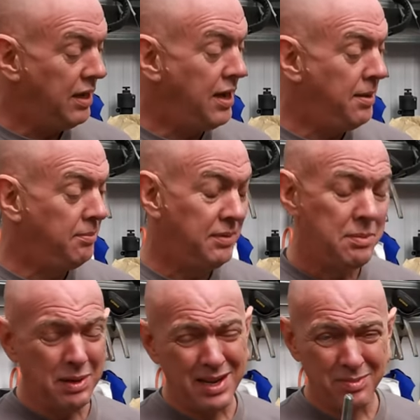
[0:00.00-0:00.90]
Um,
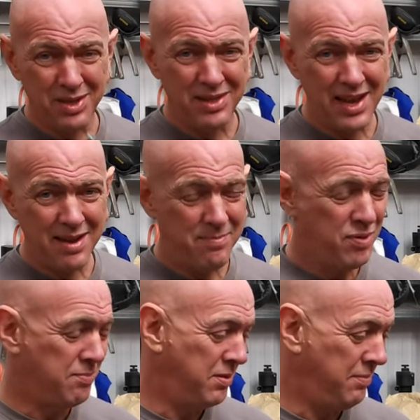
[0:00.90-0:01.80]
then we come to the second
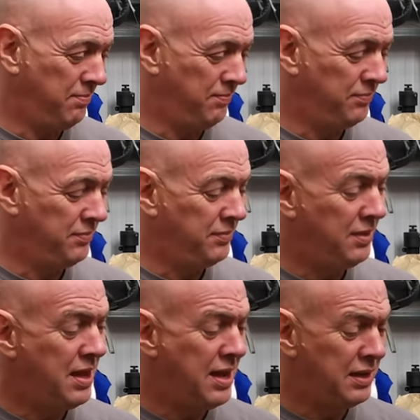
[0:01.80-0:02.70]
problem.
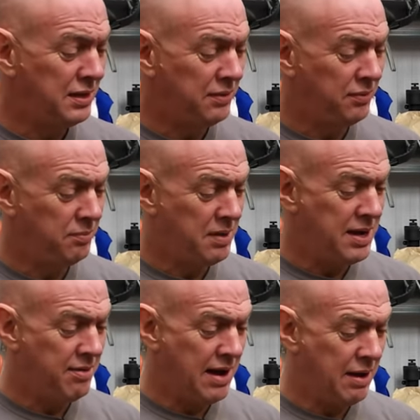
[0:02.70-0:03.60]
This, from
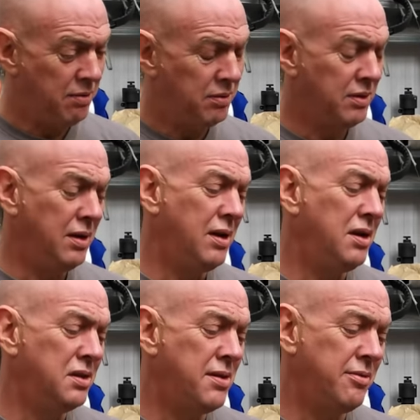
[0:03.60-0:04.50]
there out,
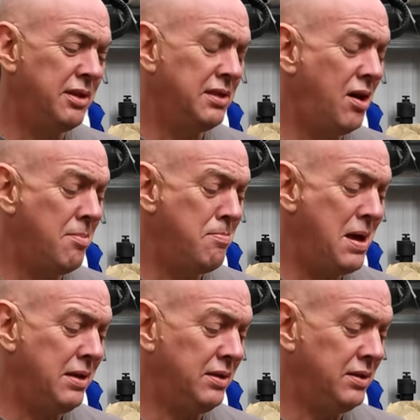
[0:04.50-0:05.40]
has got a very slight
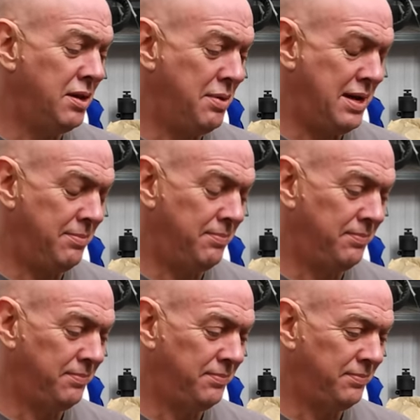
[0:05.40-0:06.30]
bend to it
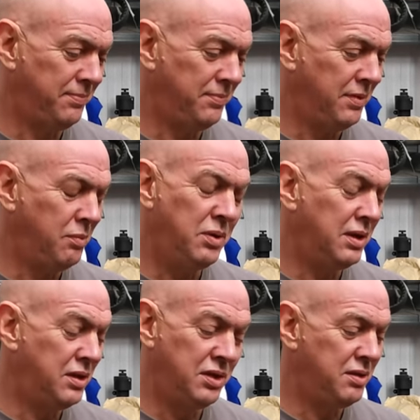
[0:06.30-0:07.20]

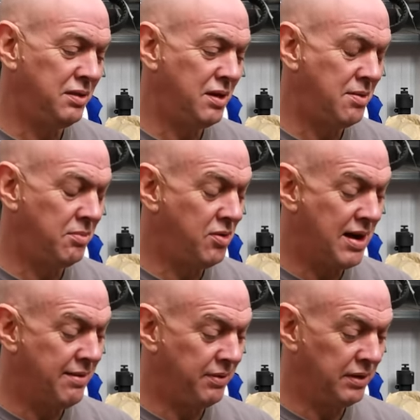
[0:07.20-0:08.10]
which I'm
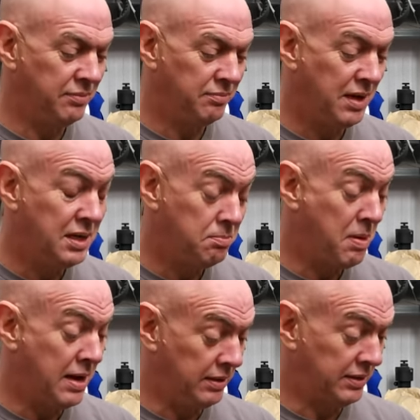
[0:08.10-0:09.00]
not having. It's
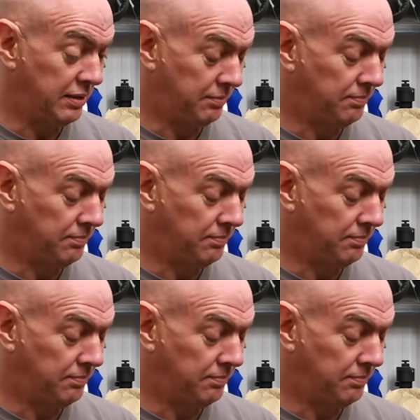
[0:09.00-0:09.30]
bent.